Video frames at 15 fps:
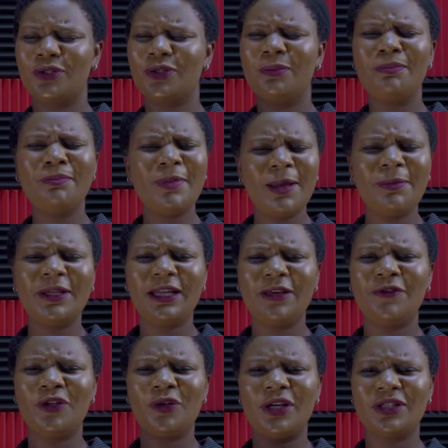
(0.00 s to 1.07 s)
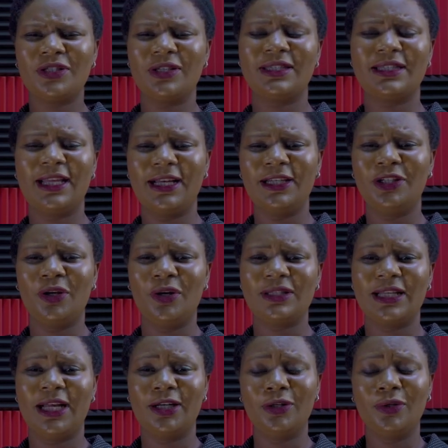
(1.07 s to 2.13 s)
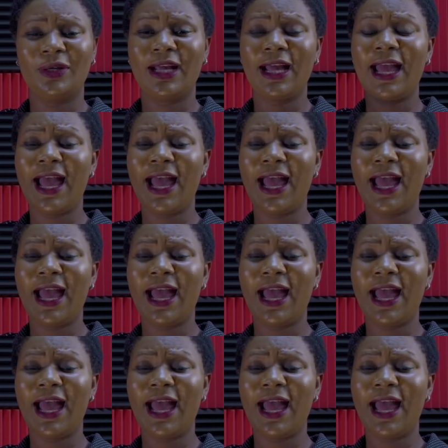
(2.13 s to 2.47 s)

So maybe DAVIDO is just telling us that, look,